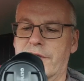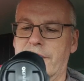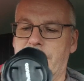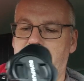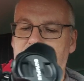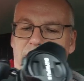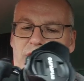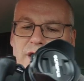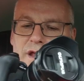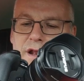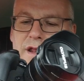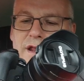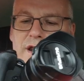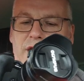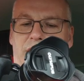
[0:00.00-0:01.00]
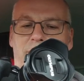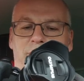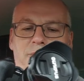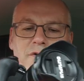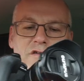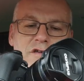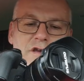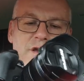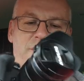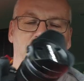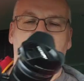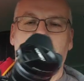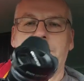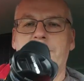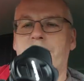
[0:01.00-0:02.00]
the little Olympus
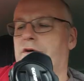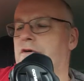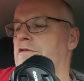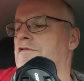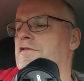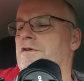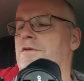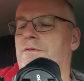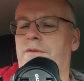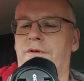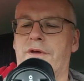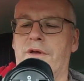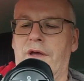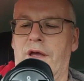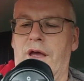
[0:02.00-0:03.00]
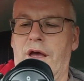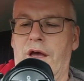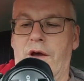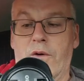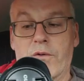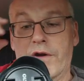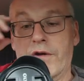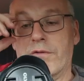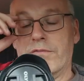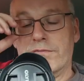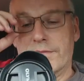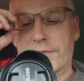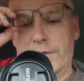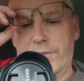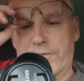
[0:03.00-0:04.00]
EM1 Mark II. All in
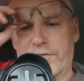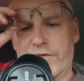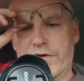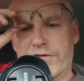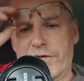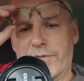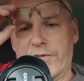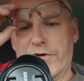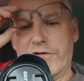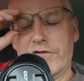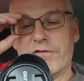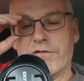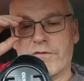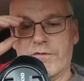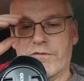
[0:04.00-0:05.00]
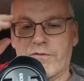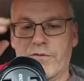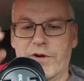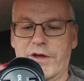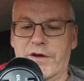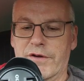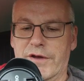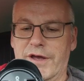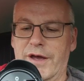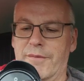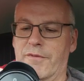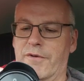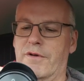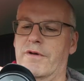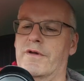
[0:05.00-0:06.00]
all, first impressions are it's a really good
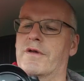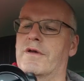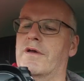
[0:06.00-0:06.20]
camera.